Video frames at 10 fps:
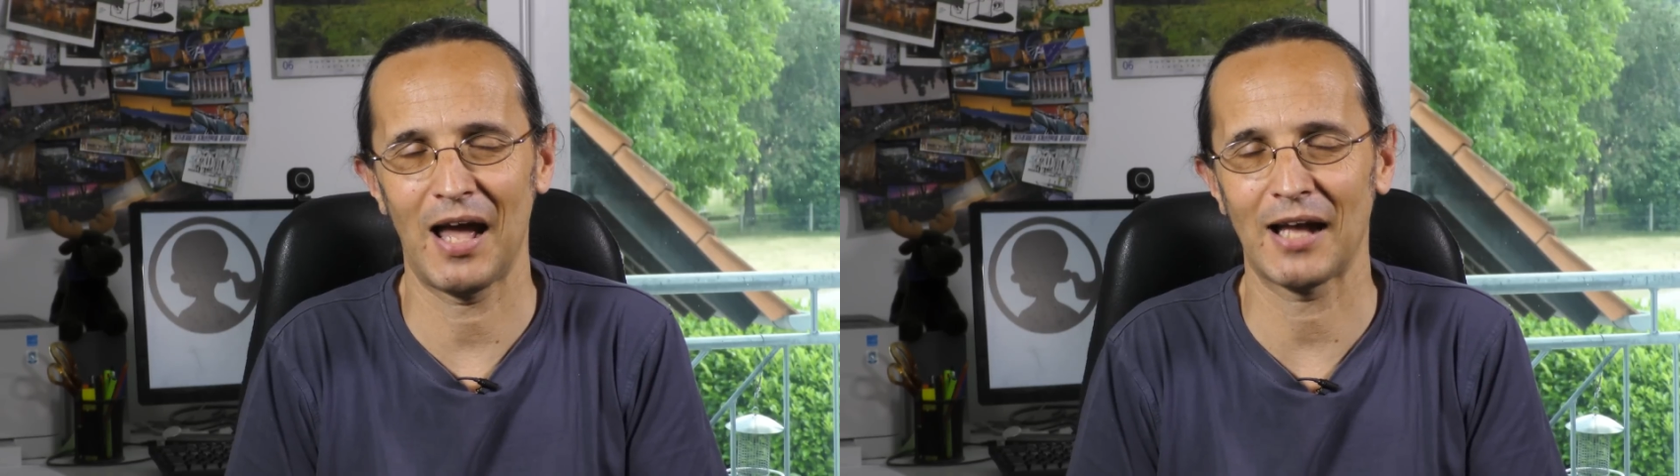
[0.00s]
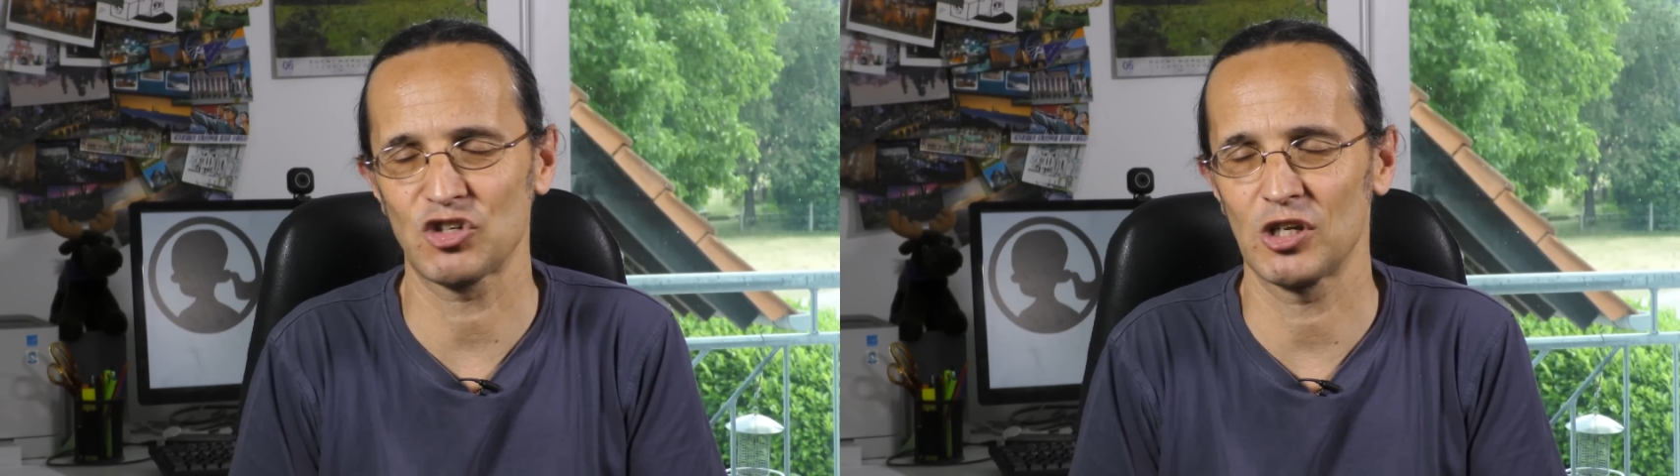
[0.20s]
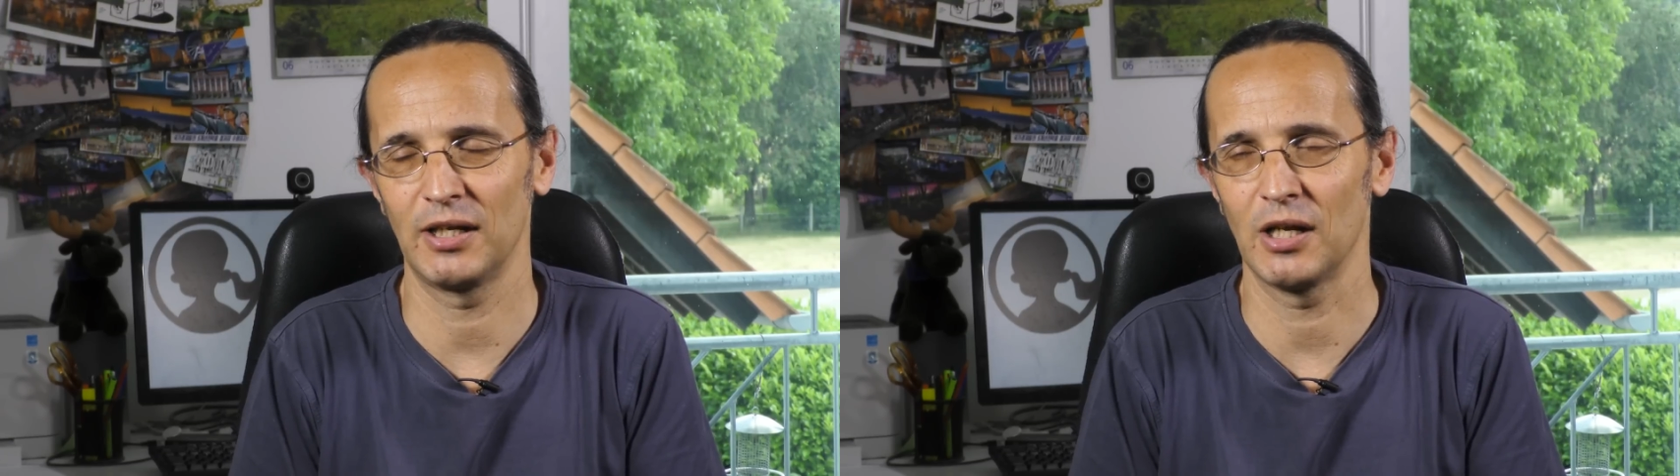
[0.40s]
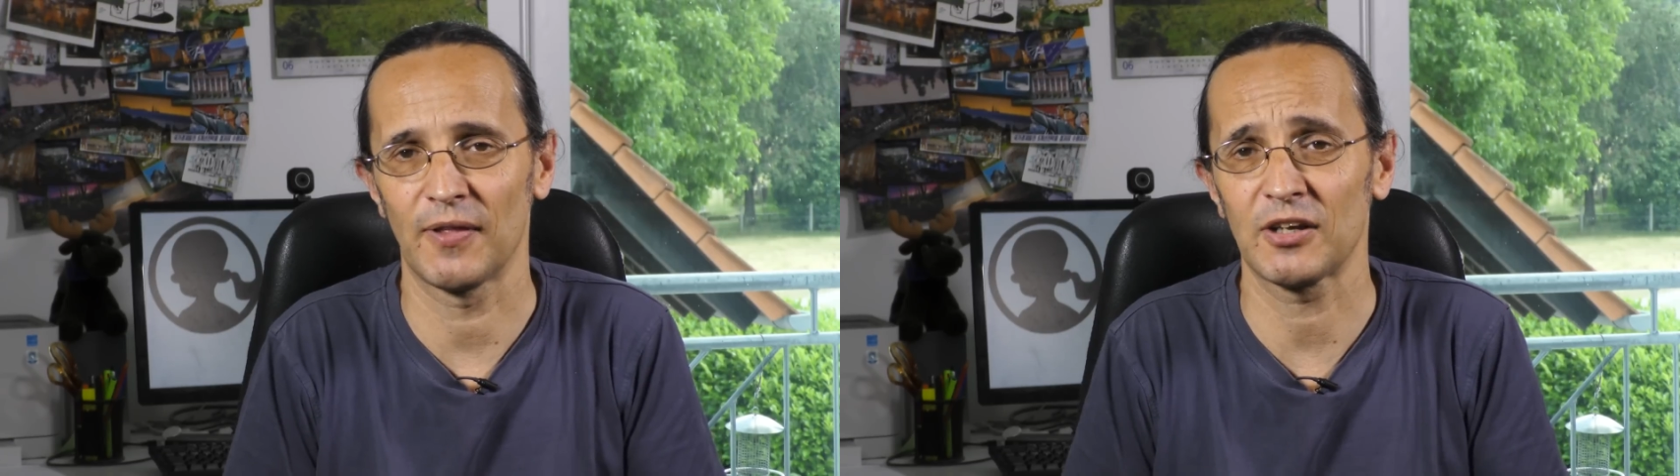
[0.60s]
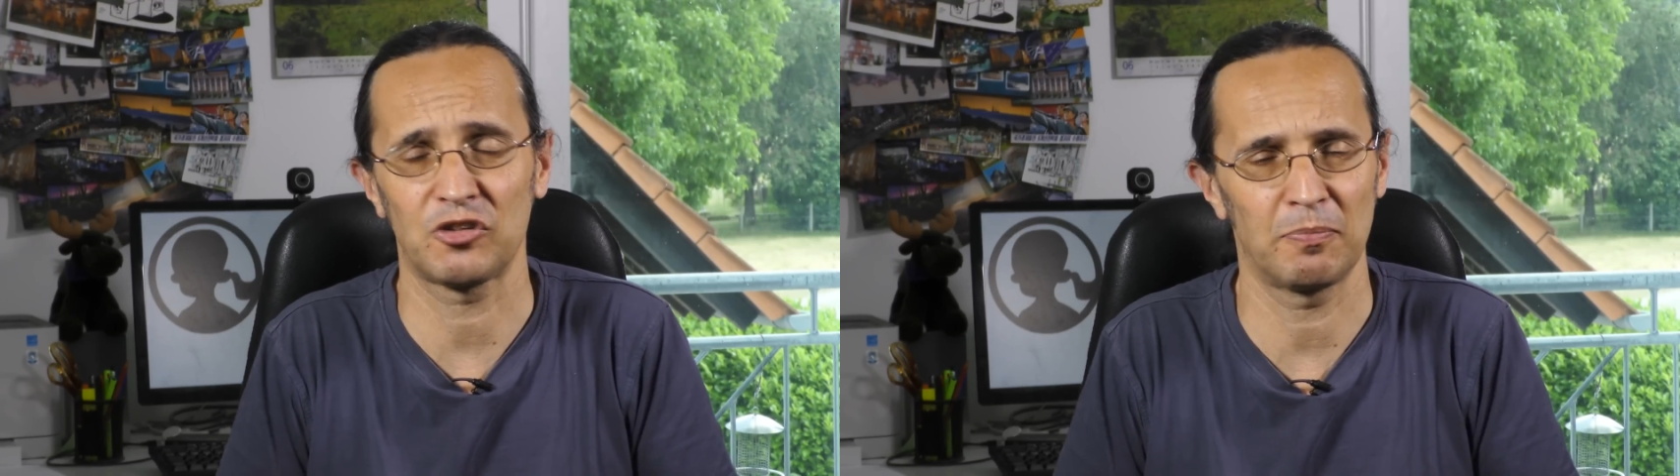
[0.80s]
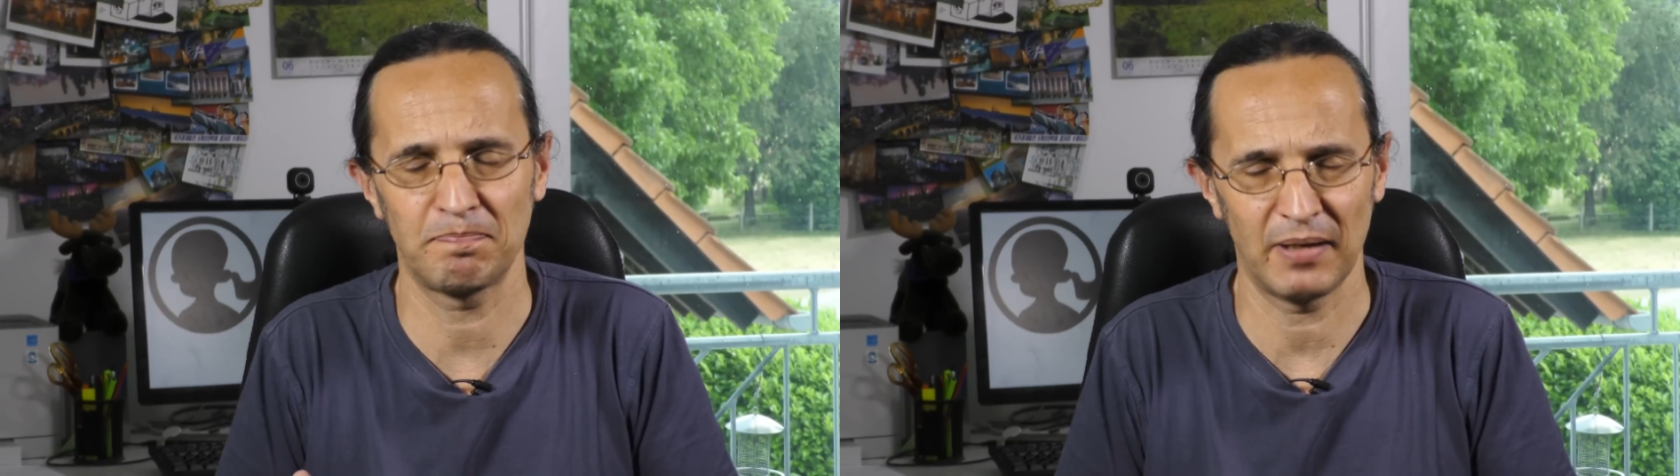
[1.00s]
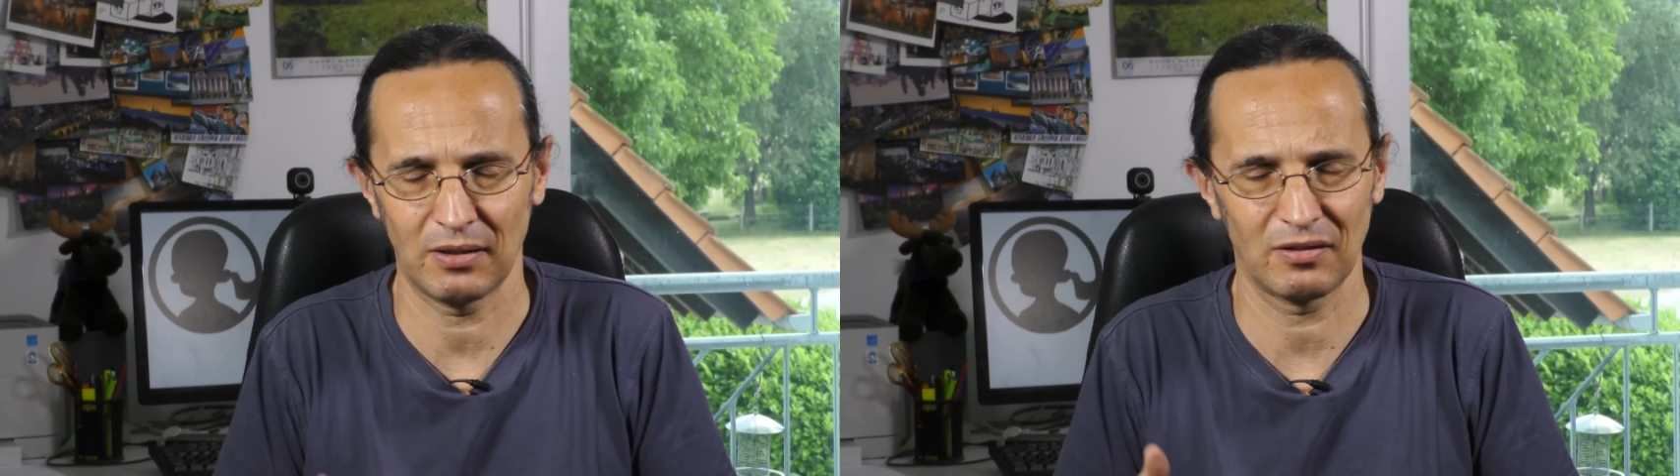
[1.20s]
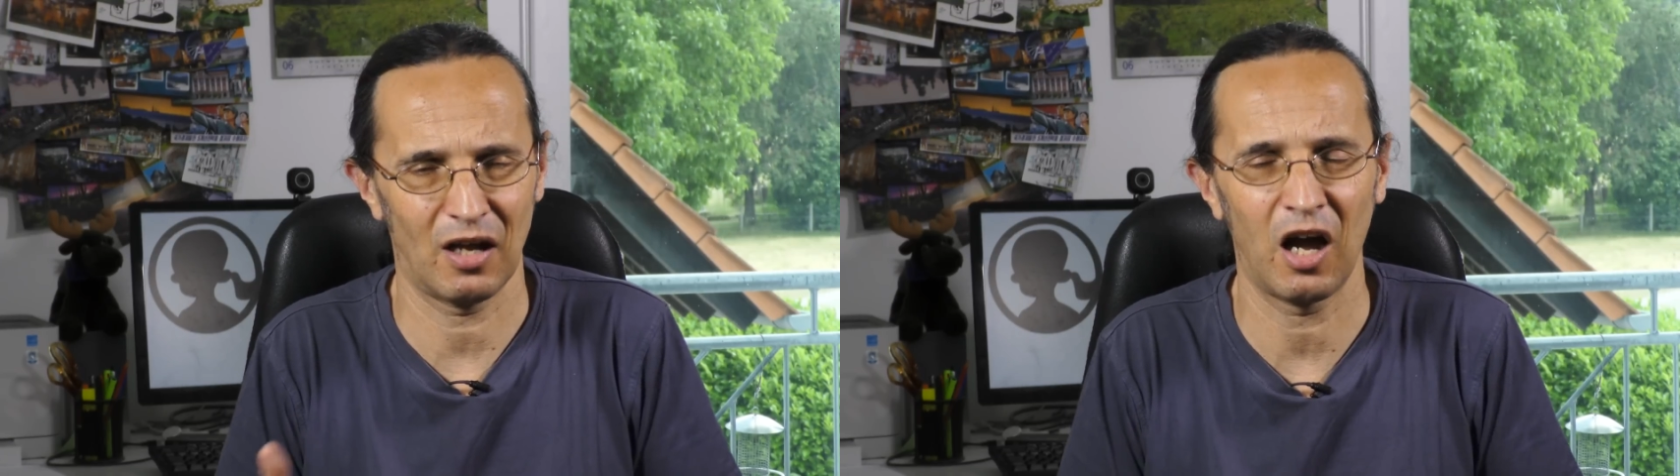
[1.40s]
Actually, no, that's a
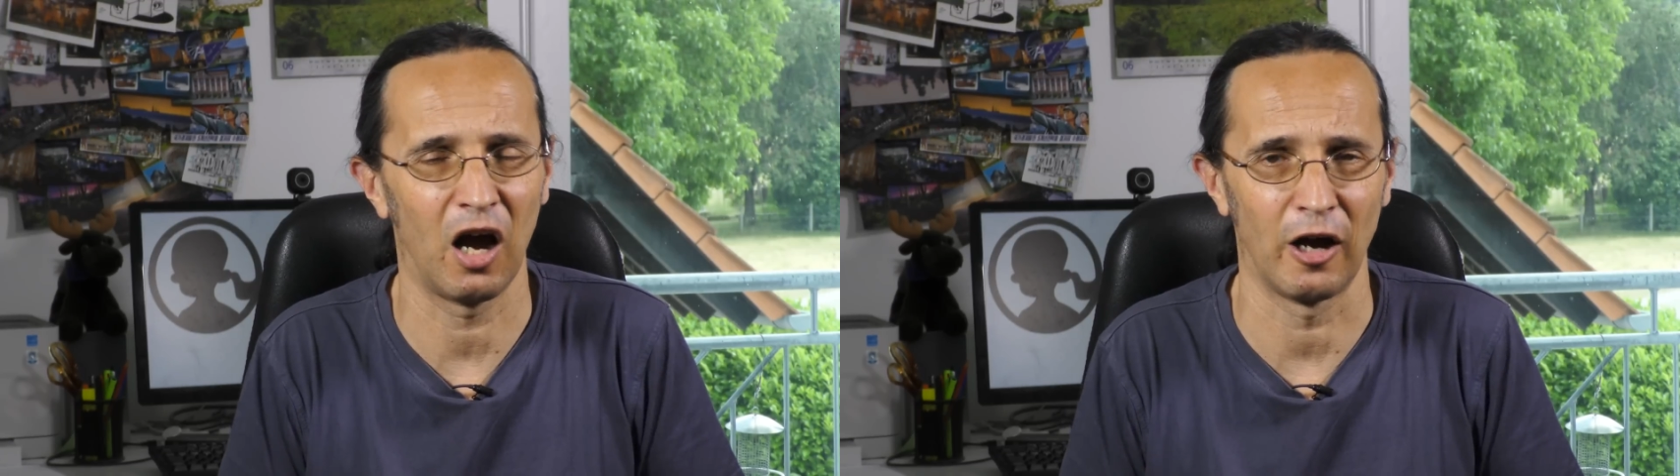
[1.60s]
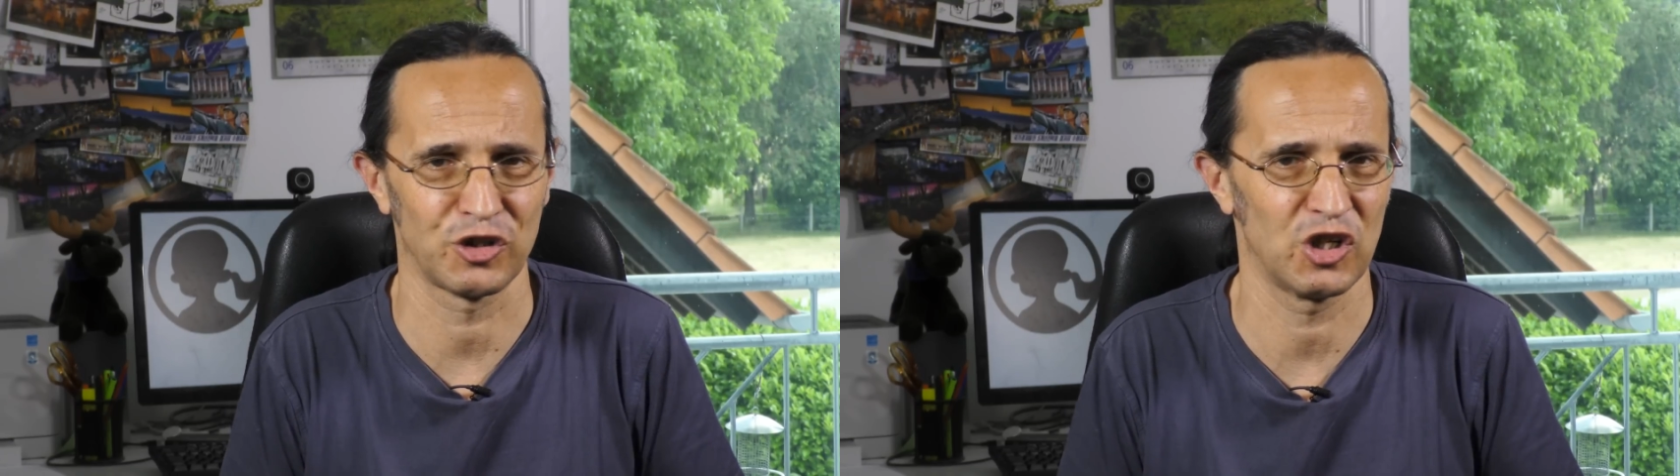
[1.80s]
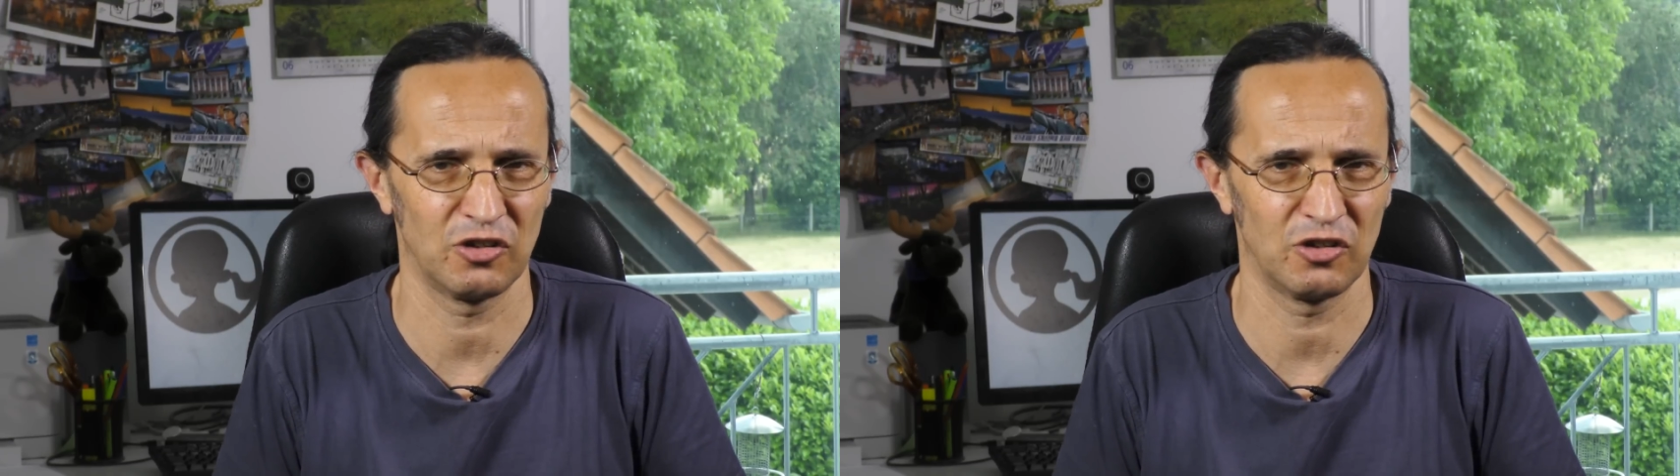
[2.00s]
bit harsh.